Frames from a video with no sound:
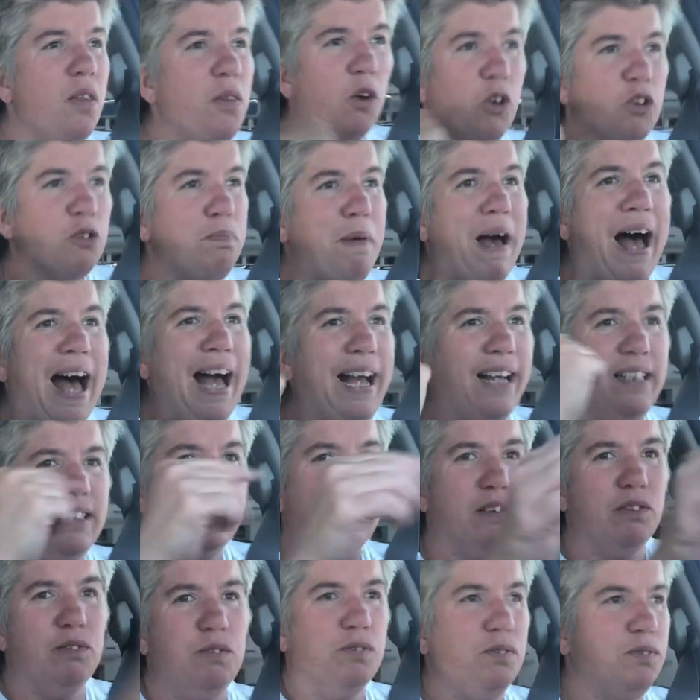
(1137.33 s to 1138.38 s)
there's bags
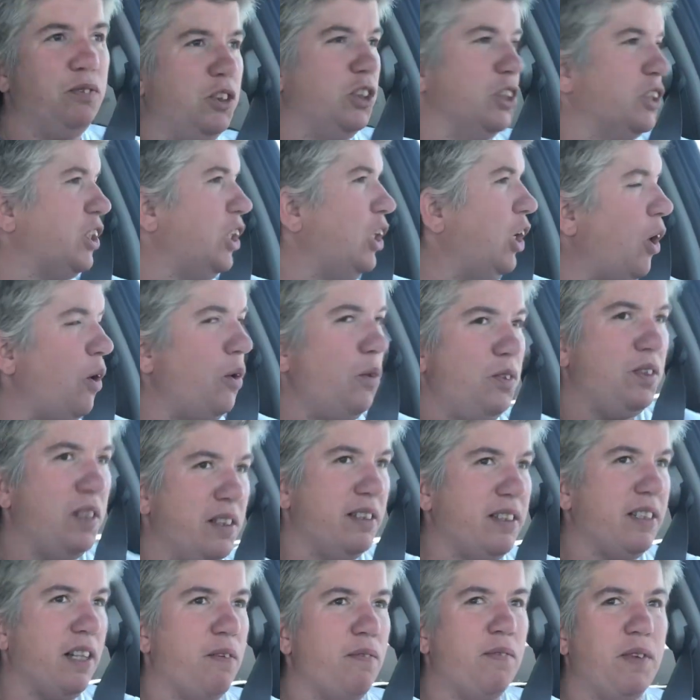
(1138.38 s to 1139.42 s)
of just clothes
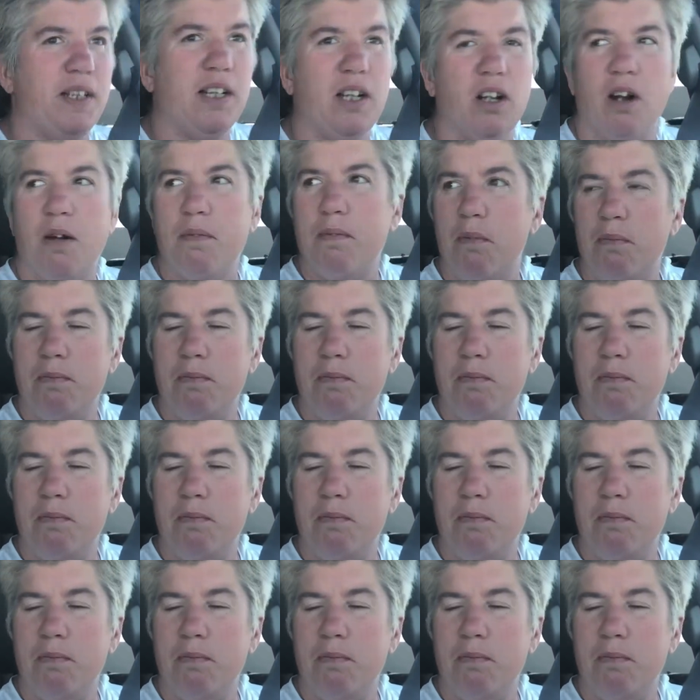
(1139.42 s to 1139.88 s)
and stuff in here. I've